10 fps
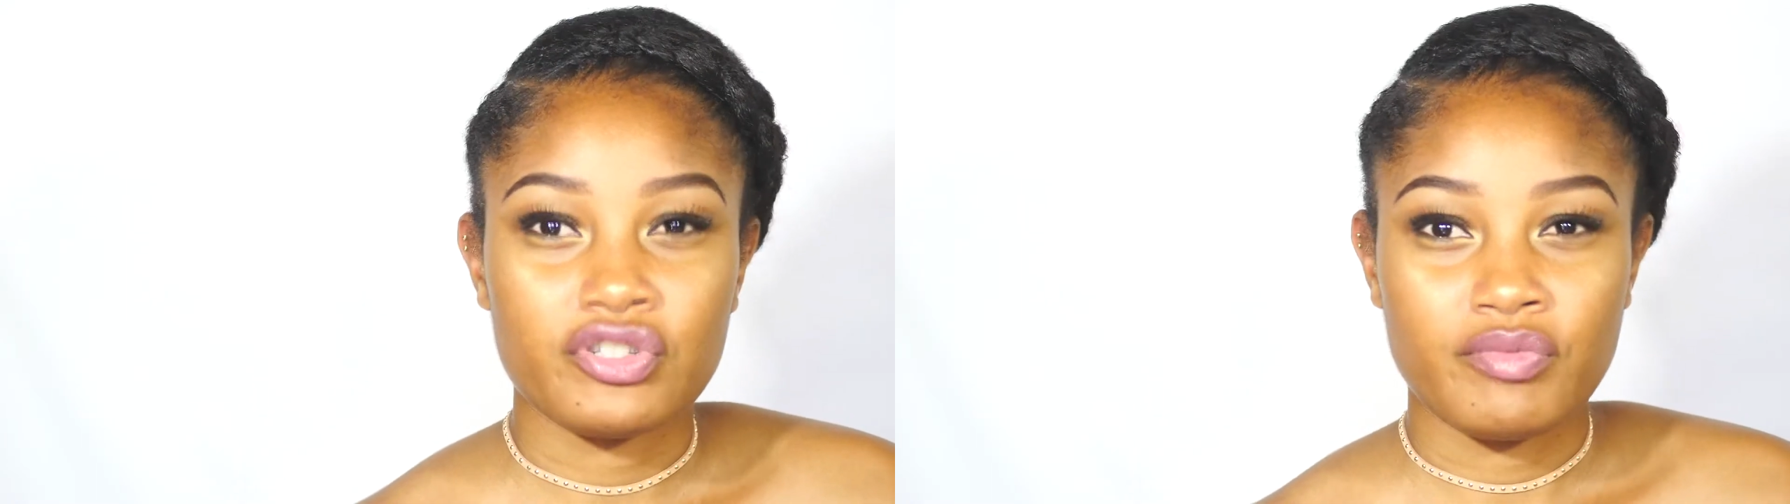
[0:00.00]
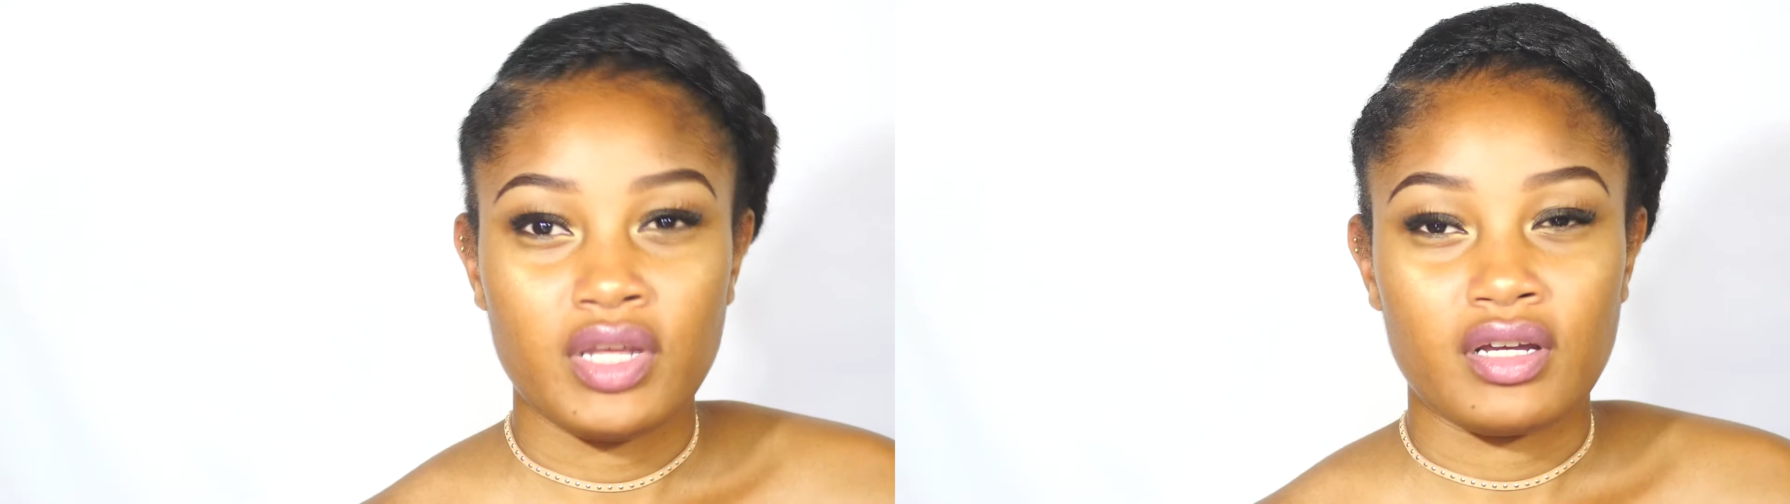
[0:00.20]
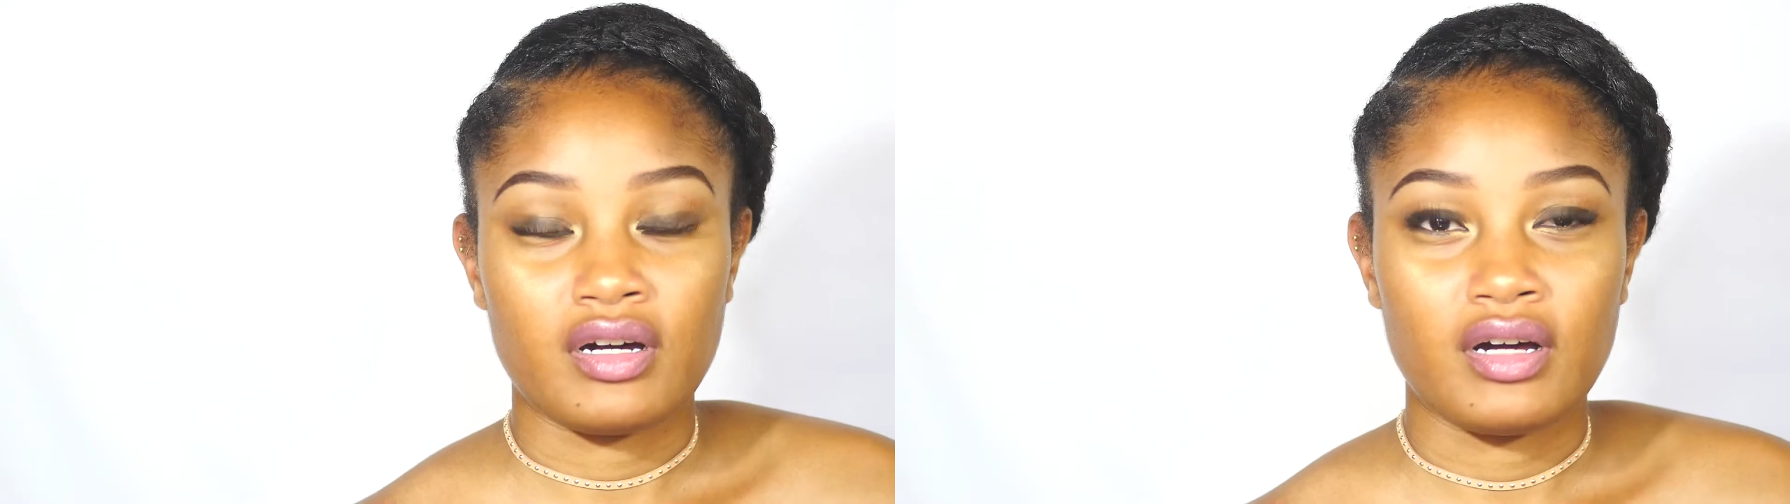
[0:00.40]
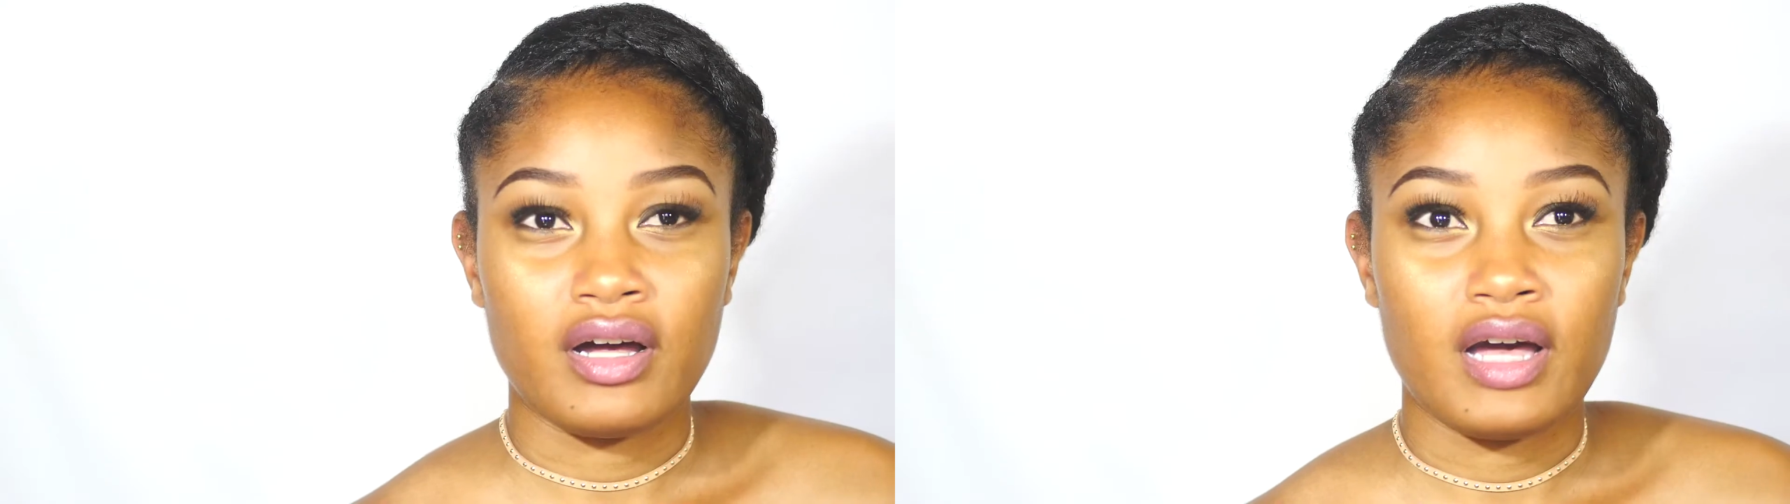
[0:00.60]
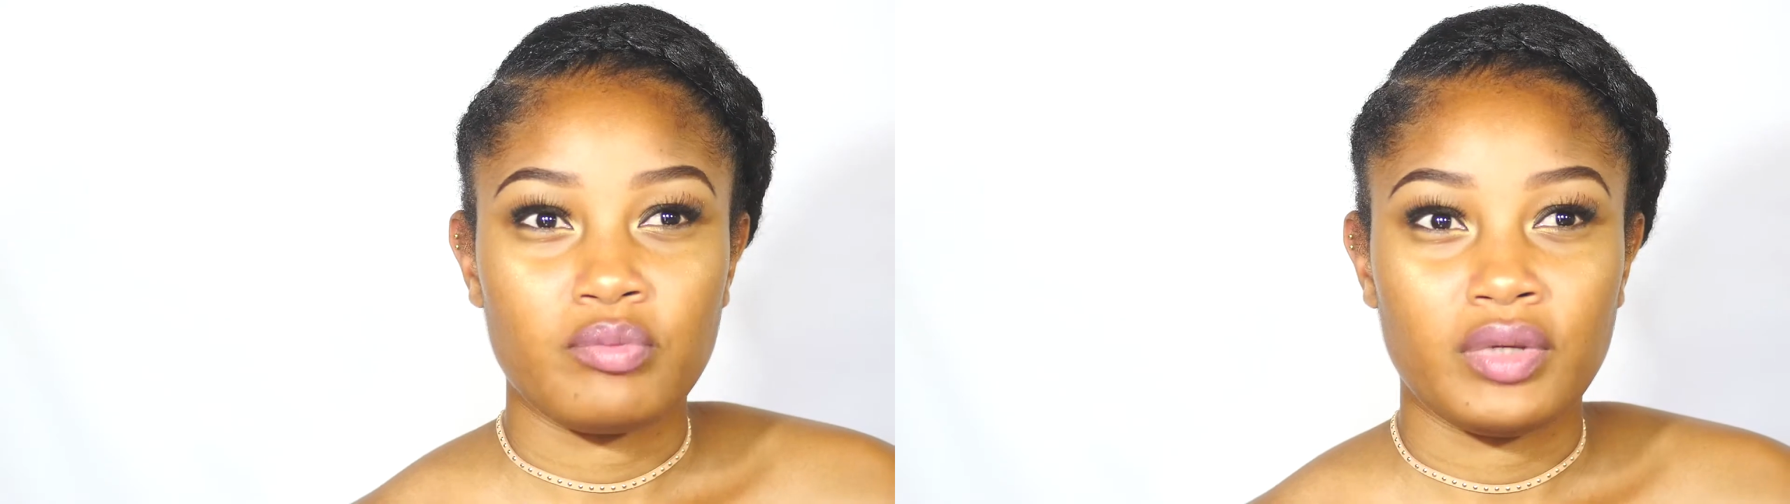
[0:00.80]

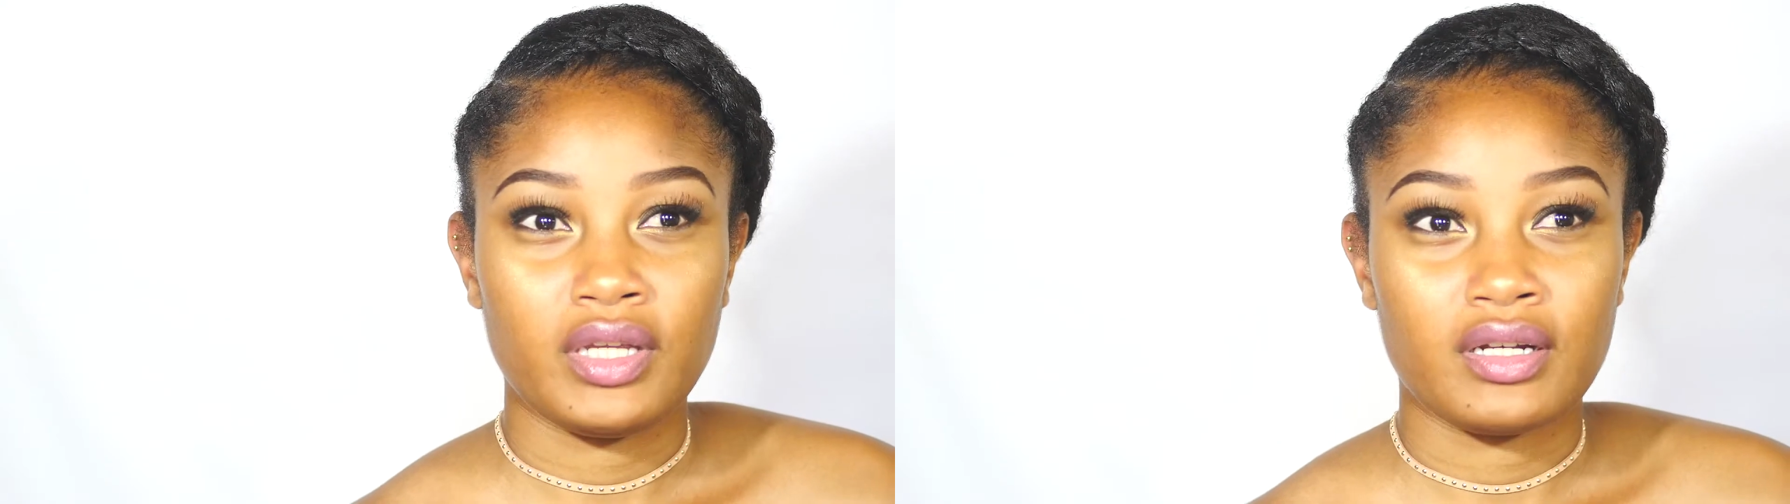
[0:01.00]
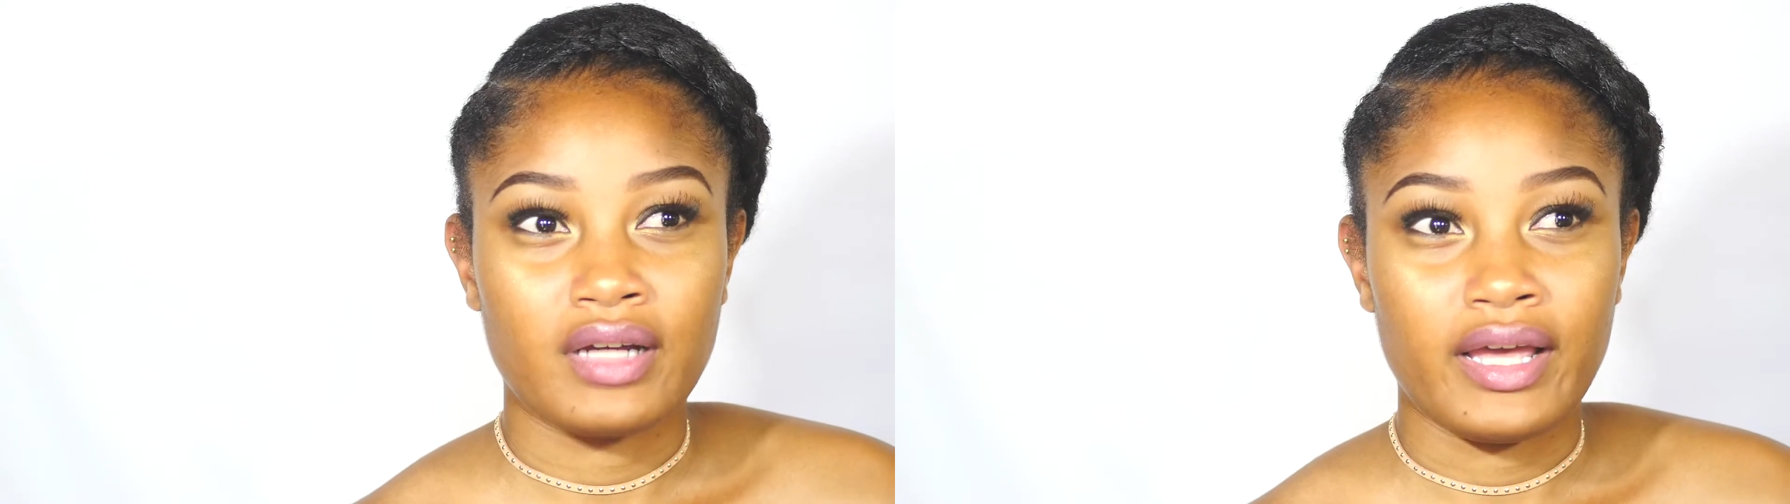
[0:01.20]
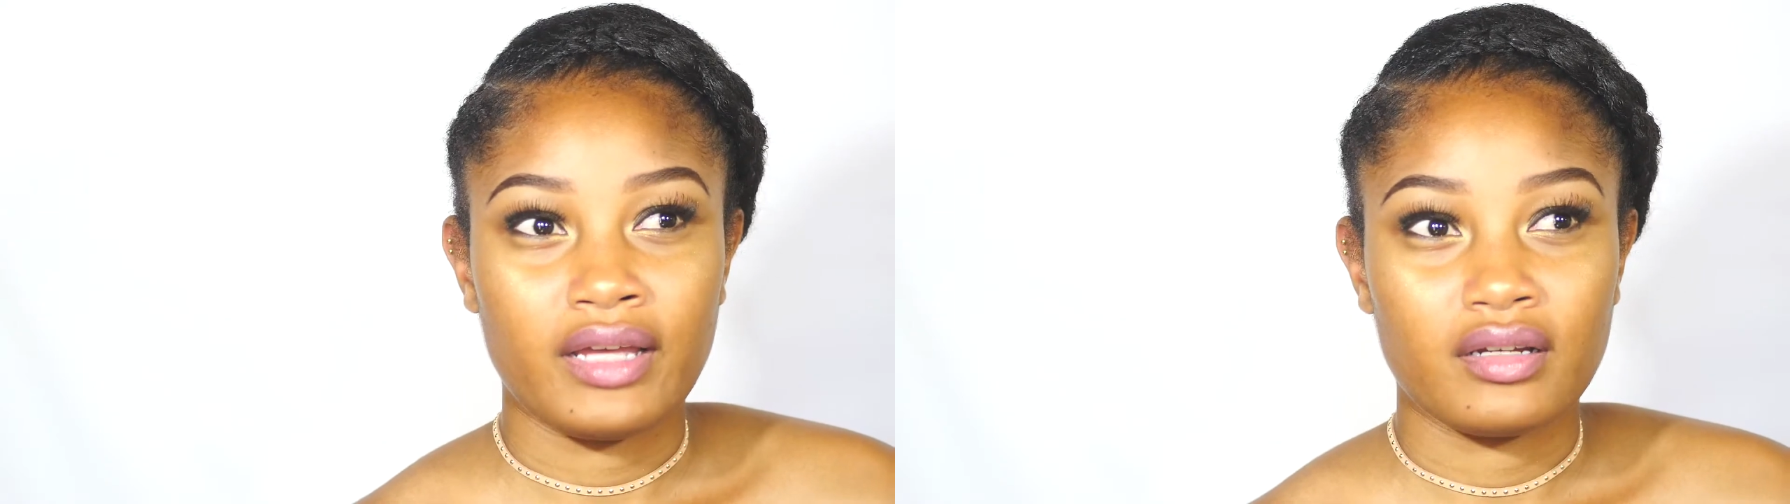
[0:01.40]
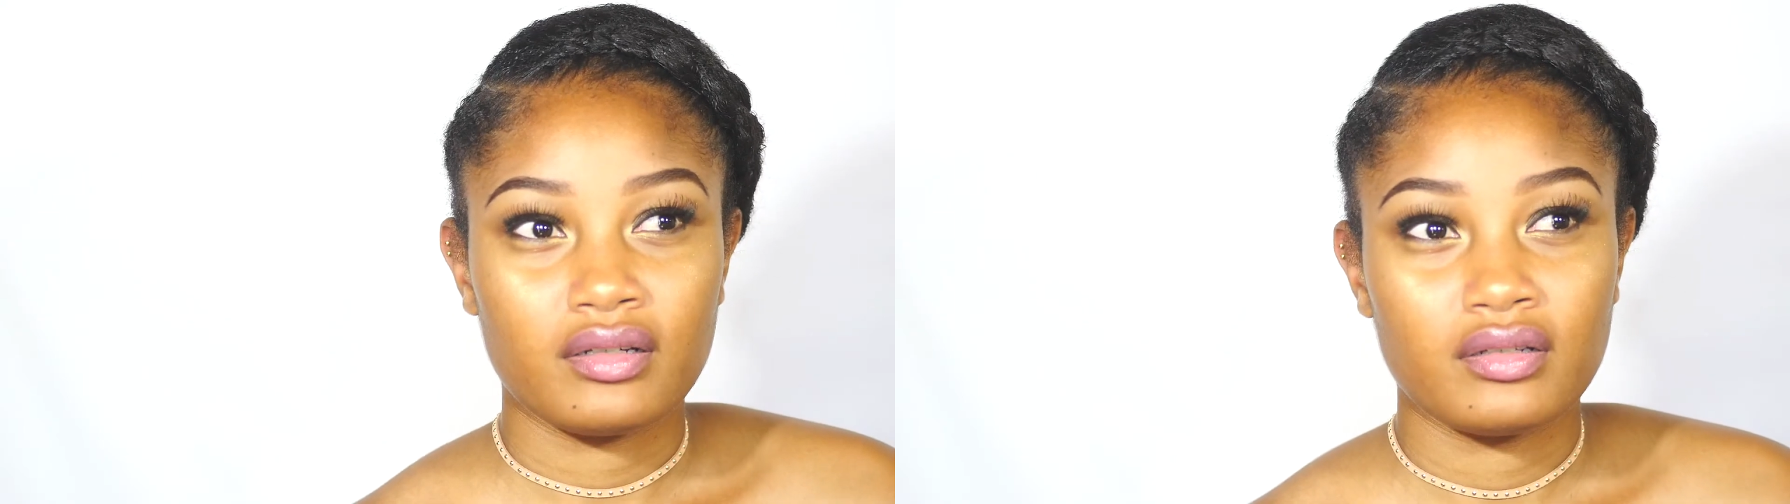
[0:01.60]
jamaica i paid like